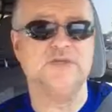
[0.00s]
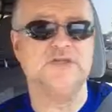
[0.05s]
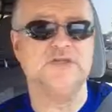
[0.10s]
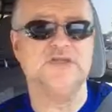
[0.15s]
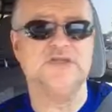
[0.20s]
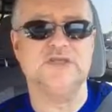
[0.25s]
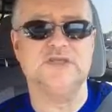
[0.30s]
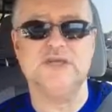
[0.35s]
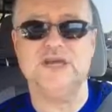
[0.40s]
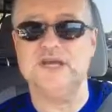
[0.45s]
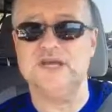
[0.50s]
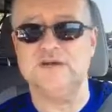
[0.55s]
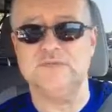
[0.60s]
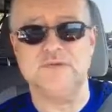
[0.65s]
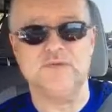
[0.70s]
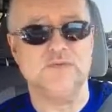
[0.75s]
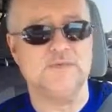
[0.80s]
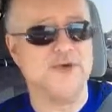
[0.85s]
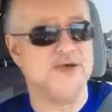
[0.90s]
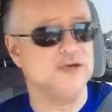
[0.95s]
which he said, yeah, I'm
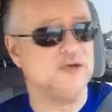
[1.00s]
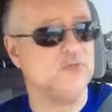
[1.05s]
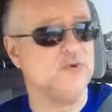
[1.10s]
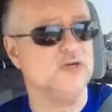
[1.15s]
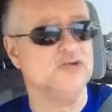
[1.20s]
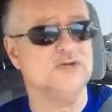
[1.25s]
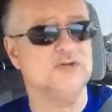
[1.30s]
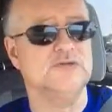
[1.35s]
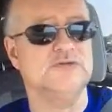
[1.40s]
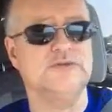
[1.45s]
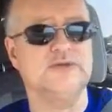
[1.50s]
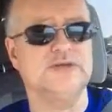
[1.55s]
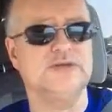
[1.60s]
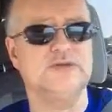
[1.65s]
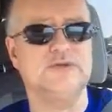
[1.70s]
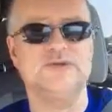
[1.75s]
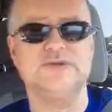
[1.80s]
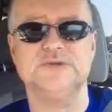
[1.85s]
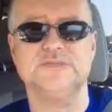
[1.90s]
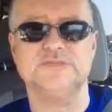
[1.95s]
gonna go back and watch those
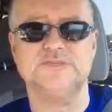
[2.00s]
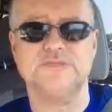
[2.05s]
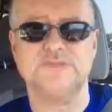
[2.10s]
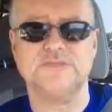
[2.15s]
videos.